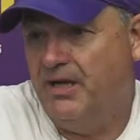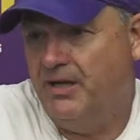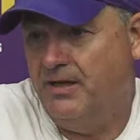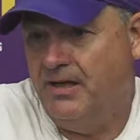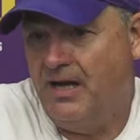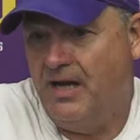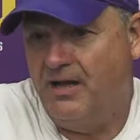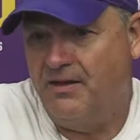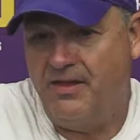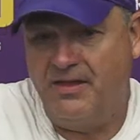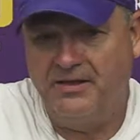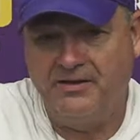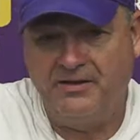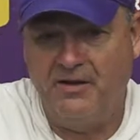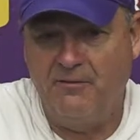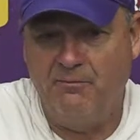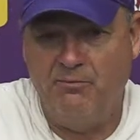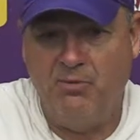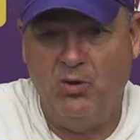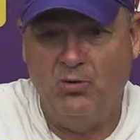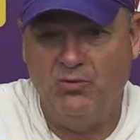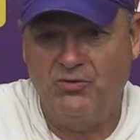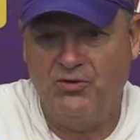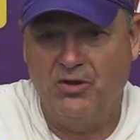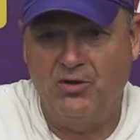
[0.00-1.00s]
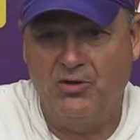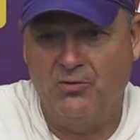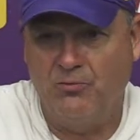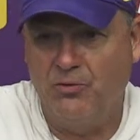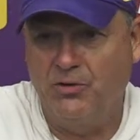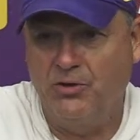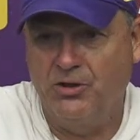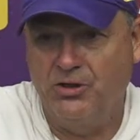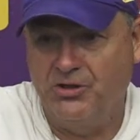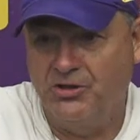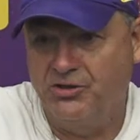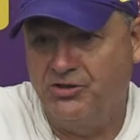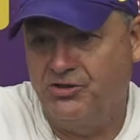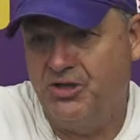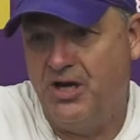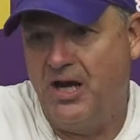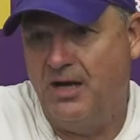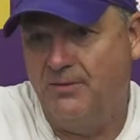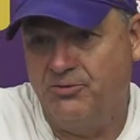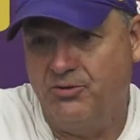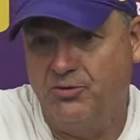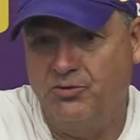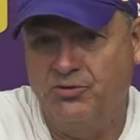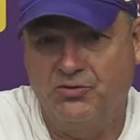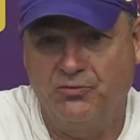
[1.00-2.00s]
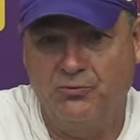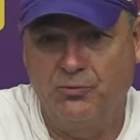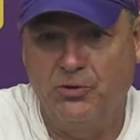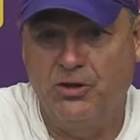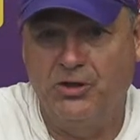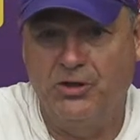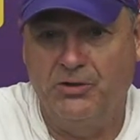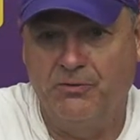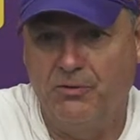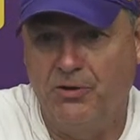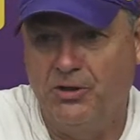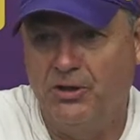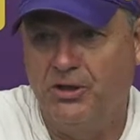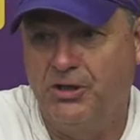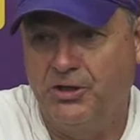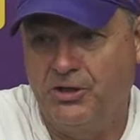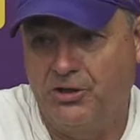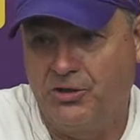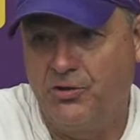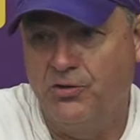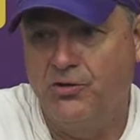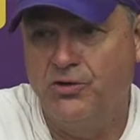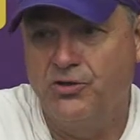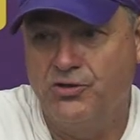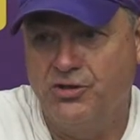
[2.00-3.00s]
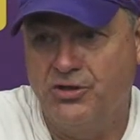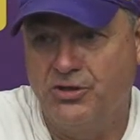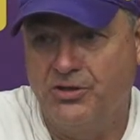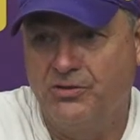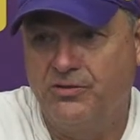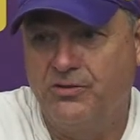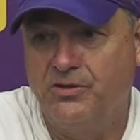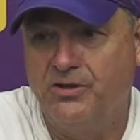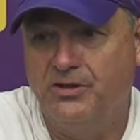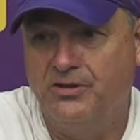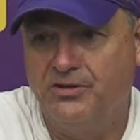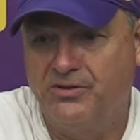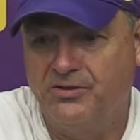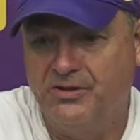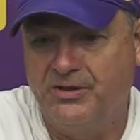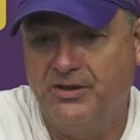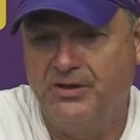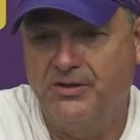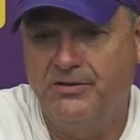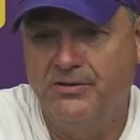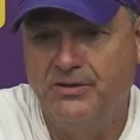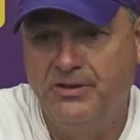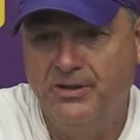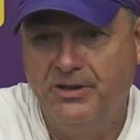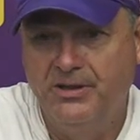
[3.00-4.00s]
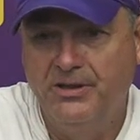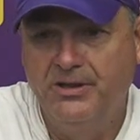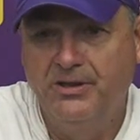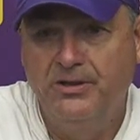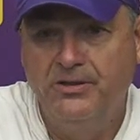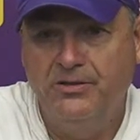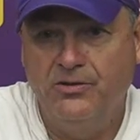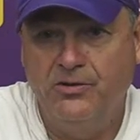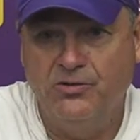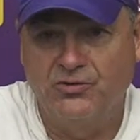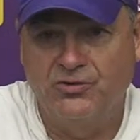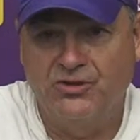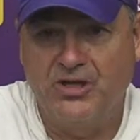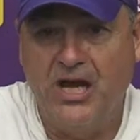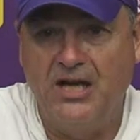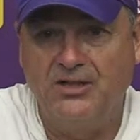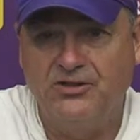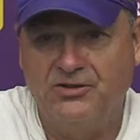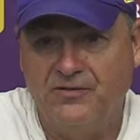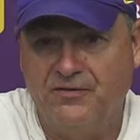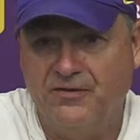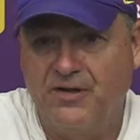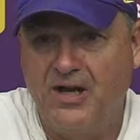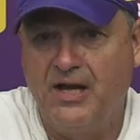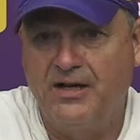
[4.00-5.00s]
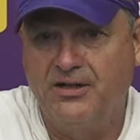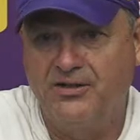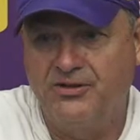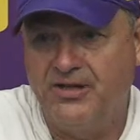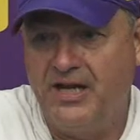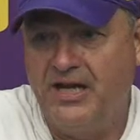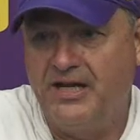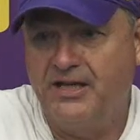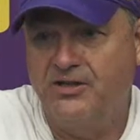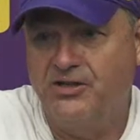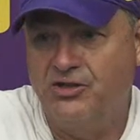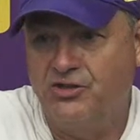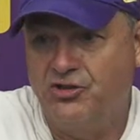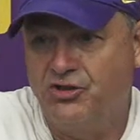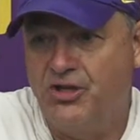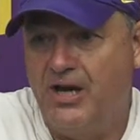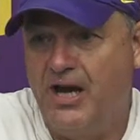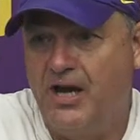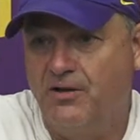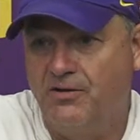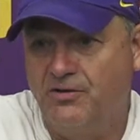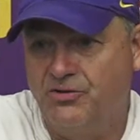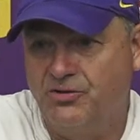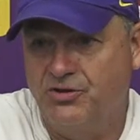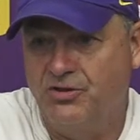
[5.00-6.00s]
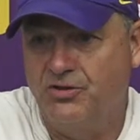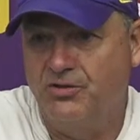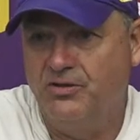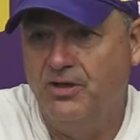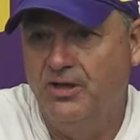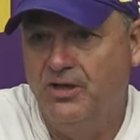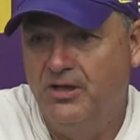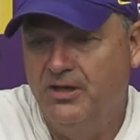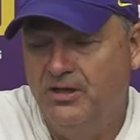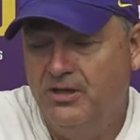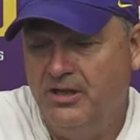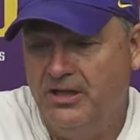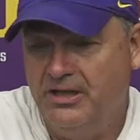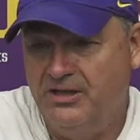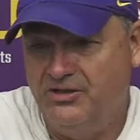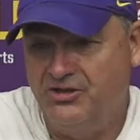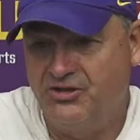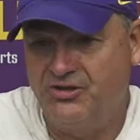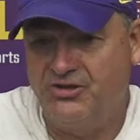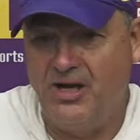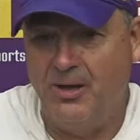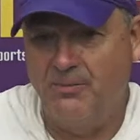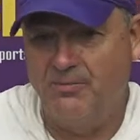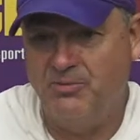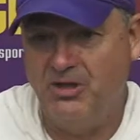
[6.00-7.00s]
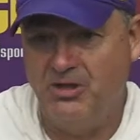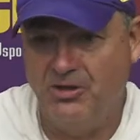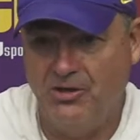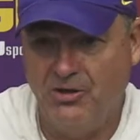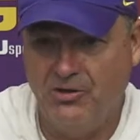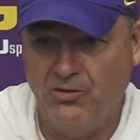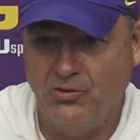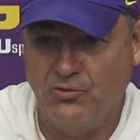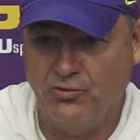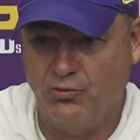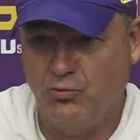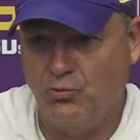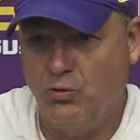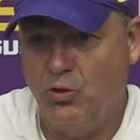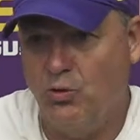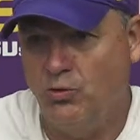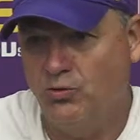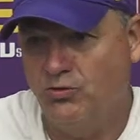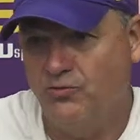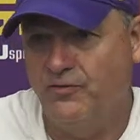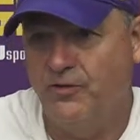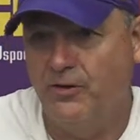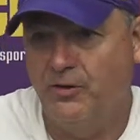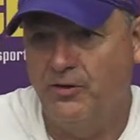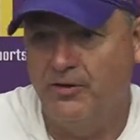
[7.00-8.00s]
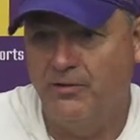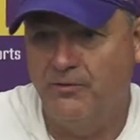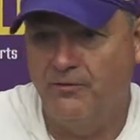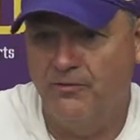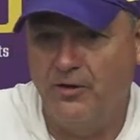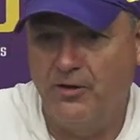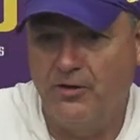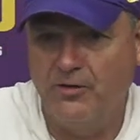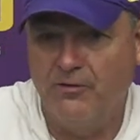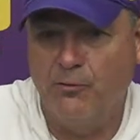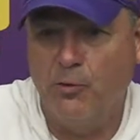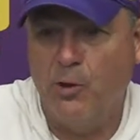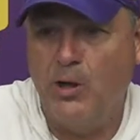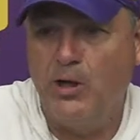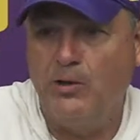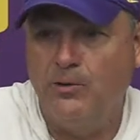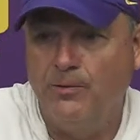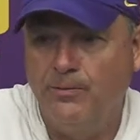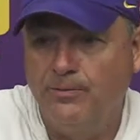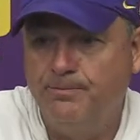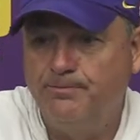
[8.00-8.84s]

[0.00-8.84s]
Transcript: And I think they've both done a really good job. So it's really, really encouraging that uh, those guys have kind of taken the challenge and, and stepped into those roles very, very well.